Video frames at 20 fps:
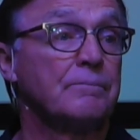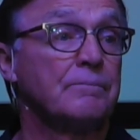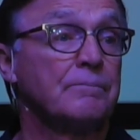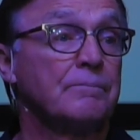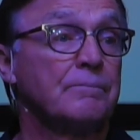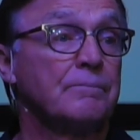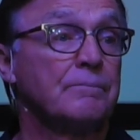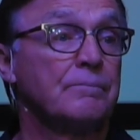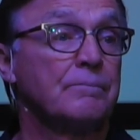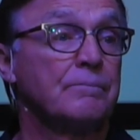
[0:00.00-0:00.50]

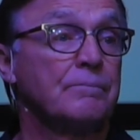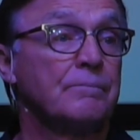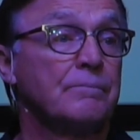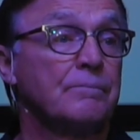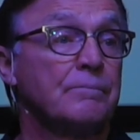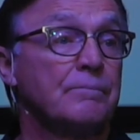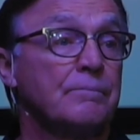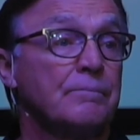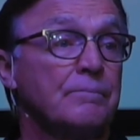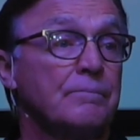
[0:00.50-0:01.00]

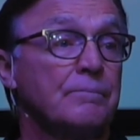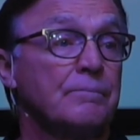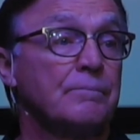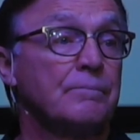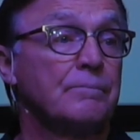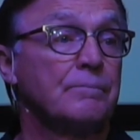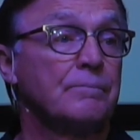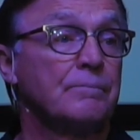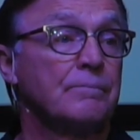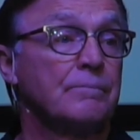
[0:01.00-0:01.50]

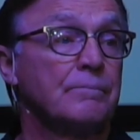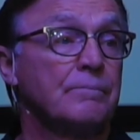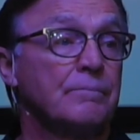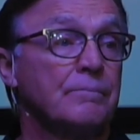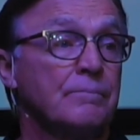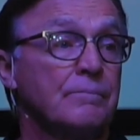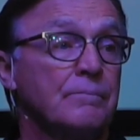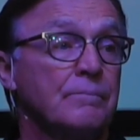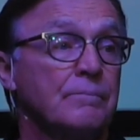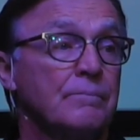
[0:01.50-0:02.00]

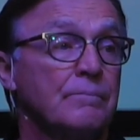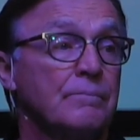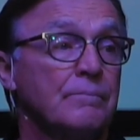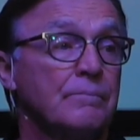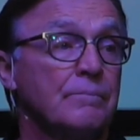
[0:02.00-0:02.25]
Nothing is said.